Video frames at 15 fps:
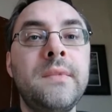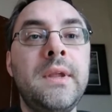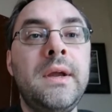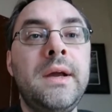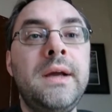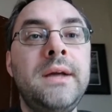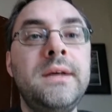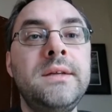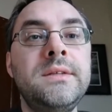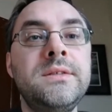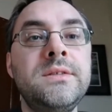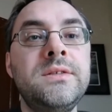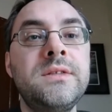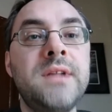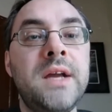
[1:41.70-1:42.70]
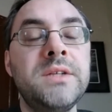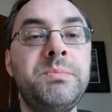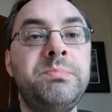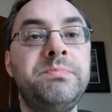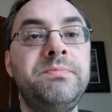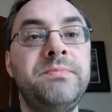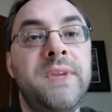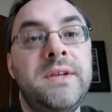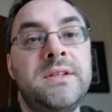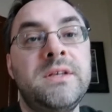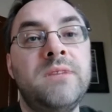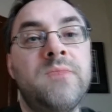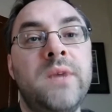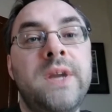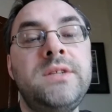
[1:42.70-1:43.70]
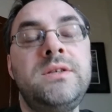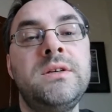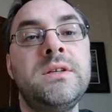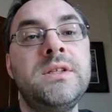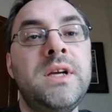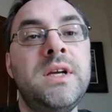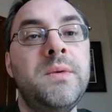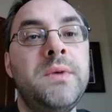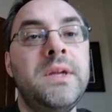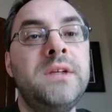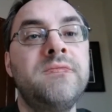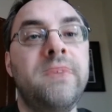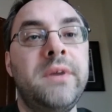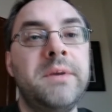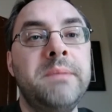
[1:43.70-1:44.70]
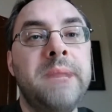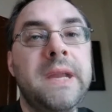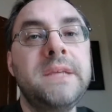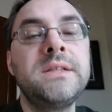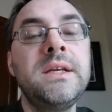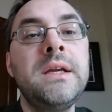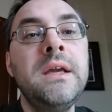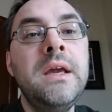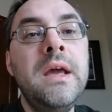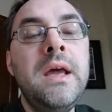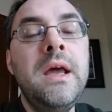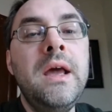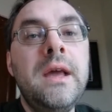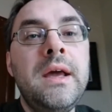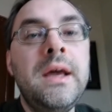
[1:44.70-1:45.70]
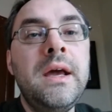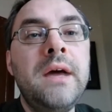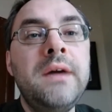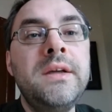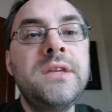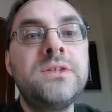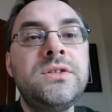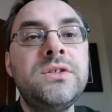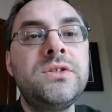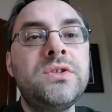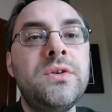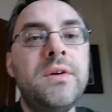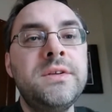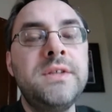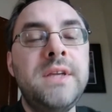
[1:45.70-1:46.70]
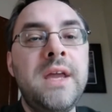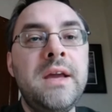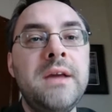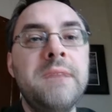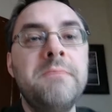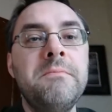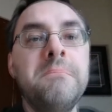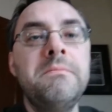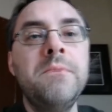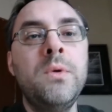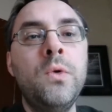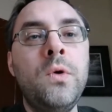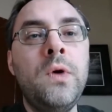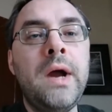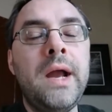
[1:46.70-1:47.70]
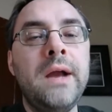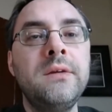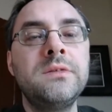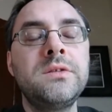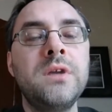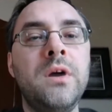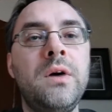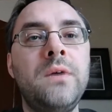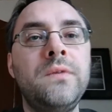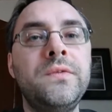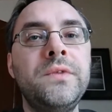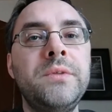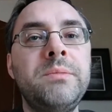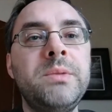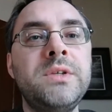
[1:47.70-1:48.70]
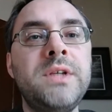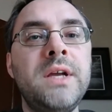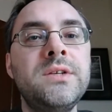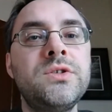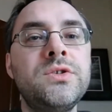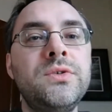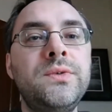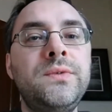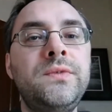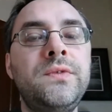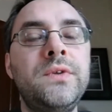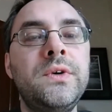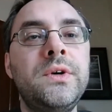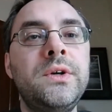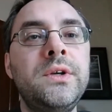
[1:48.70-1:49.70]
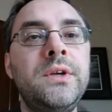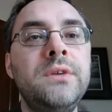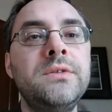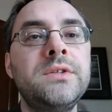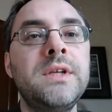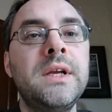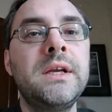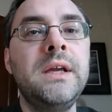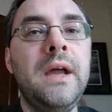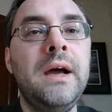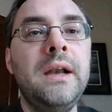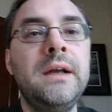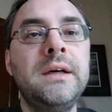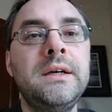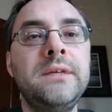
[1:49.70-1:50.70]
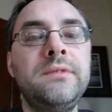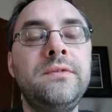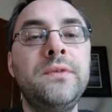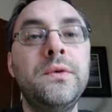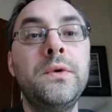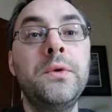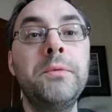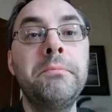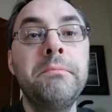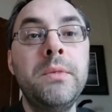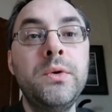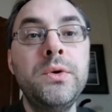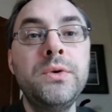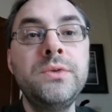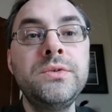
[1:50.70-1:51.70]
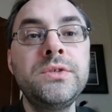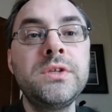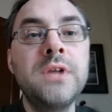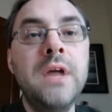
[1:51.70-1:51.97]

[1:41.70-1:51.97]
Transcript: And that's, in some ways, you could say, well, that's very basic. It's just trying to get more out of the potential for using colour for mood,